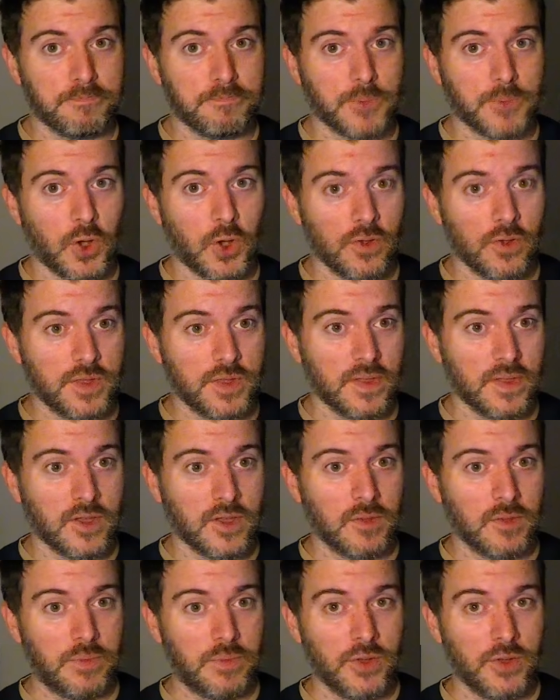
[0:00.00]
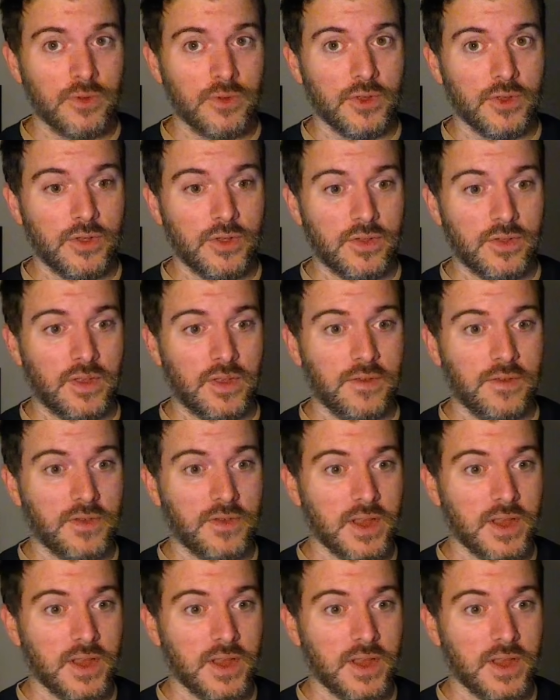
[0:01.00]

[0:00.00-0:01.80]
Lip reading: causing the compute usage.